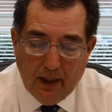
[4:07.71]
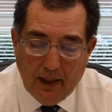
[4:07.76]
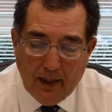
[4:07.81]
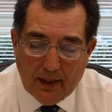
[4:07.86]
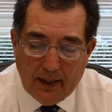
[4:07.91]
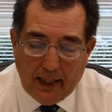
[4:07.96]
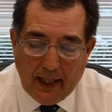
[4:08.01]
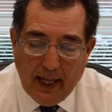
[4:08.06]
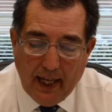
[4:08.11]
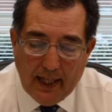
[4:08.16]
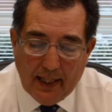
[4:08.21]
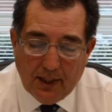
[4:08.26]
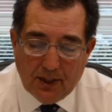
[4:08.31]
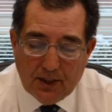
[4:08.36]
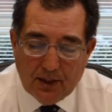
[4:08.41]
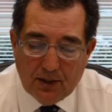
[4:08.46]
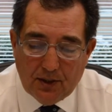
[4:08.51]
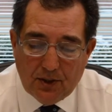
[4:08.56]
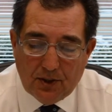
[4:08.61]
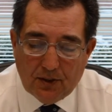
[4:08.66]
The
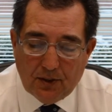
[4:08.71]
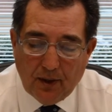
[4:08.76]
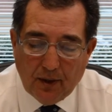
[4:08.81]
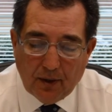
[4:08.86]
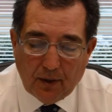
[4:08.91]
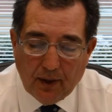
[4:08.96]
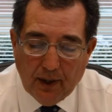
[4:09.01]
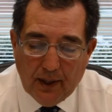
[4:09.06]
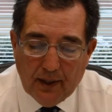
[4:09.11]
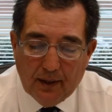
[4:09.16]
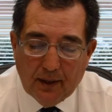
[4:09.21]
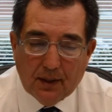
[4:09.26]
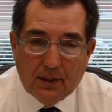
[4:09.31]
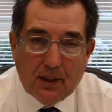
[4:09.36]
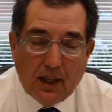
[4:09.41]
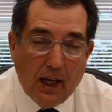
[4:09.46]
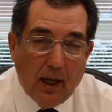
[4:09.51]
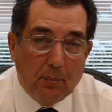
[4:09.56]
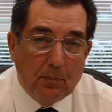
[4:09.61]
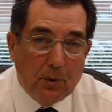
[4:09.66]
agents that are in the
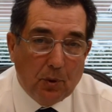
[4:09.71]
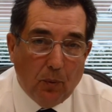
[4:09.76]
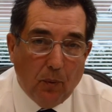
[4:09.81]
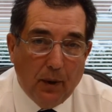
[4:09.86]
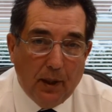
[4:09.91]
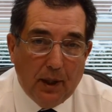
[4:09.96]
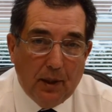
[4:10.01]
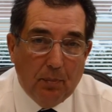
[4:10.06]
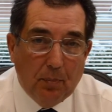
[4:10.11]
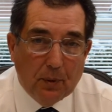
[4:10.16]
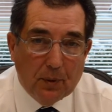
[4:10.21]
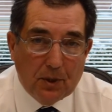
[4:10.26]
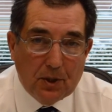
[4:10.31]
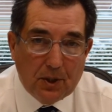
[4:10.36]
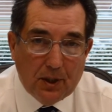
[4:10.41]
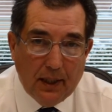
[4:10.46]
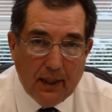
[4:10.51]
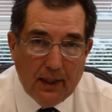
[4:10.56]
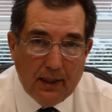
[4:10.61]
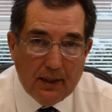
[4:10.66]
top
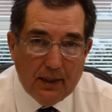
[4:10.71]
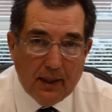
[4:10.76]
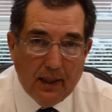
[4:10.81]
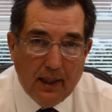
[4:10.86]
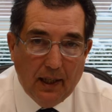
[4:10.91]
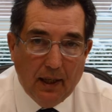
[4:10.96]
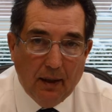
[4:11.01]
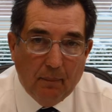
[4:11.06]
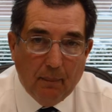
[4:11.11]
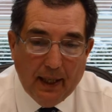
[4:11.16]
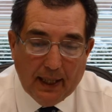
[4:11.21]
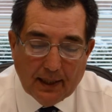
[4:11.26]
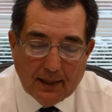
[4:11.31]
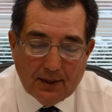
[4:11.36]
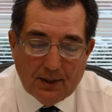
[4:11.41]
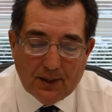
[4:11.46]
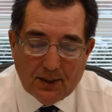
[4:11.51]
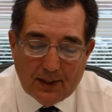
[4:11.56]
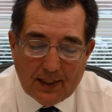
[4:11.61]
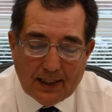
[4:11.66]
20% make
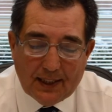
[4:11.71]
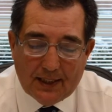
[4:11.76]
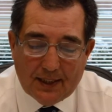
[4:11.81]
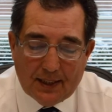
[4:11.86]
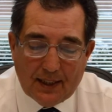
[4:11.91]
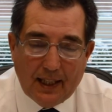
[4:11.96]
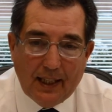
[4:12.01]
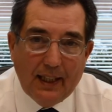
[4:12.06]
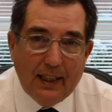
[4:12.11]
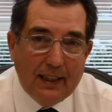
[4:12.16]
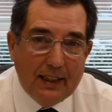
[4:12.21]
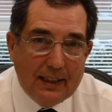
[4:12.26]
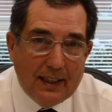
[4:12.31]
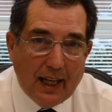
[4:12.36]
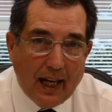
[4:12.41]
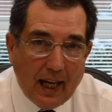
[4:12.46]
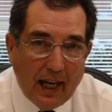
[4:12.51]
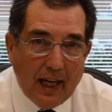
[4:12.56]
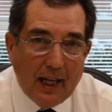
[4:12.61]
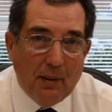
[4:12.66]
16
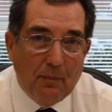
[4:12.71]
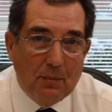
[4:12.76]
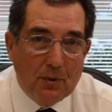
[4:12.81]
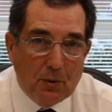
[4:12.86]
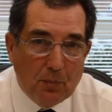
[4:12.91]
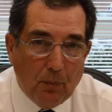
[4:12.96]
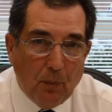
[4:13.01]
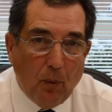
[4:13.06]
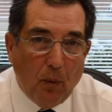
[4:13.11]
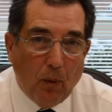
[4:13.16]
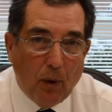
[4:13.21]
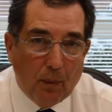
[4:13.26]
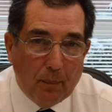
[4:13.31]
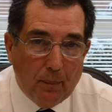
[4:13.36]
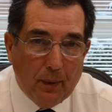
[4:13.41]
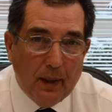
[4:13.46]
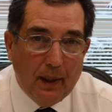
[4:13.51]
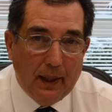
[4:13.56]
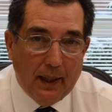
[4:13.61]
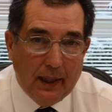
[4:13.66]
times more
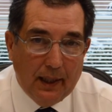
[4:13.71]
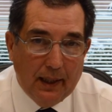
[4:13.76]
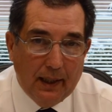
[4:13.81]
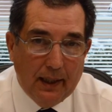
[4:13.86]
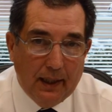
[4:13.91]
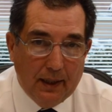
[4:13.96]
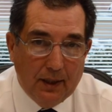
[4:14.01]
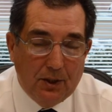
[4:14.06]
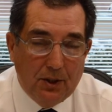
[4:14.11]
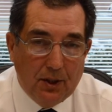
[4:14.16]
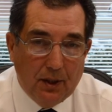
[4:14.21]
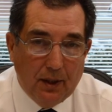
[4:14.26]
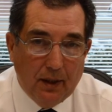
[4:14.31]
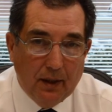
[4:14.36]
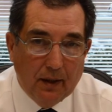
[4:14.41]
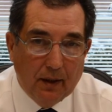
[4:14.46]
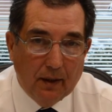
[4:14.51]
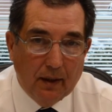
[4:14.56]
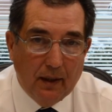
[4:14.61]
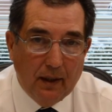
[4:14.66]
money each
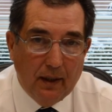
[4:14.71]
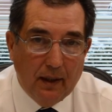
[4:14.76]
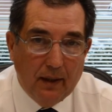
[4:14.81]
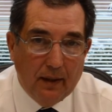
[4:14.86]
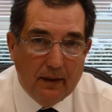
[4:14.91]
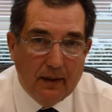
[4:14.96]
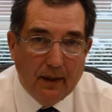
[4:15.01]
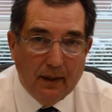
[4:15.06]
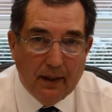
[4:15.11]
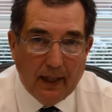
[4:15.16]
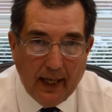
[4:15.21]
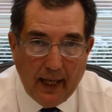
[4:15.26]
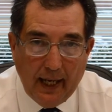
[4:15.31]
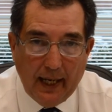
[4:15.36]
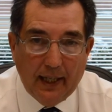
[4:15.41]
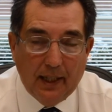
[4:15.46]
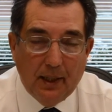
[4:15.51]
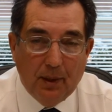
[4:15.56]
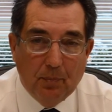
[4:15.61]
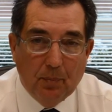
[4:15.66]
year than the
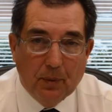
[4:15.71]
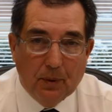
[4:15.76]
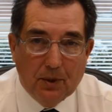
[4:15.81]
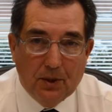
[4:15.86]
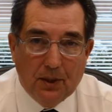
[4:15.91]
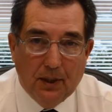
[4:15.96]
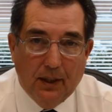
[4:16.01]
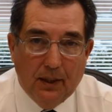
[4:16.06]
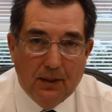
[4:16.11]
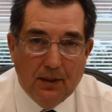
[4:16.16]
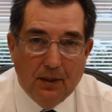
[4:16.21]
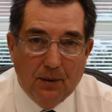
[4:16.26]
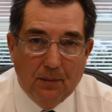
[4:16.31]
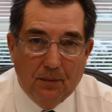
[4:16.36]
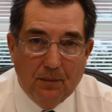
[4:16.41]
80%.